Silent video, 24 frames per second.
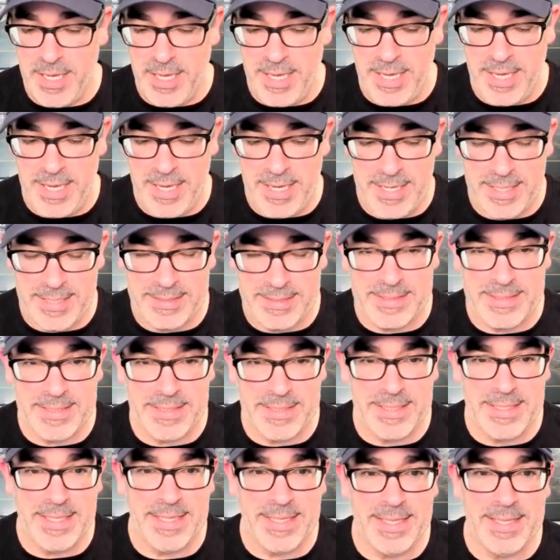and
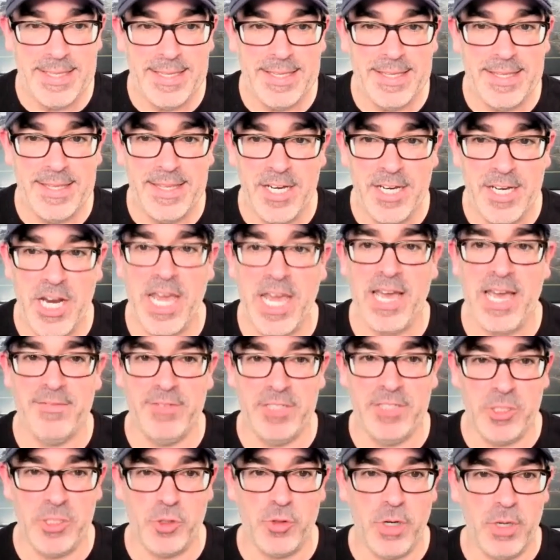they're
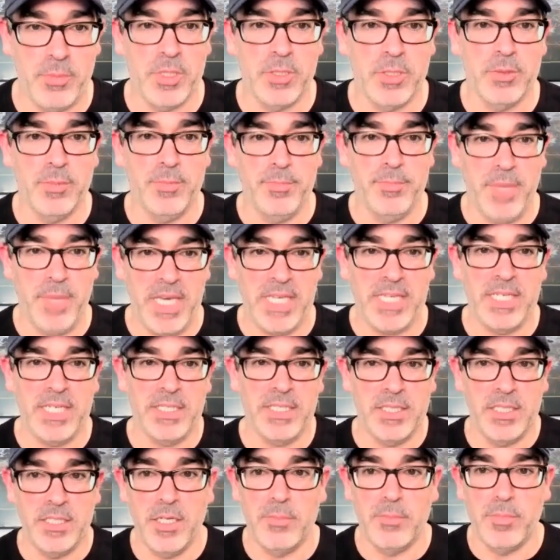having trouble making
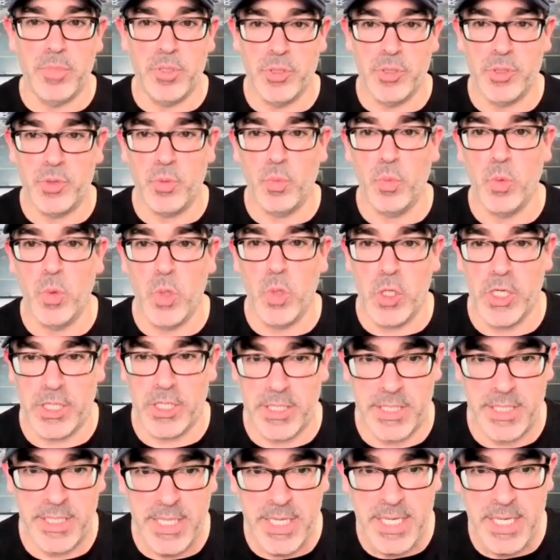the numbers work.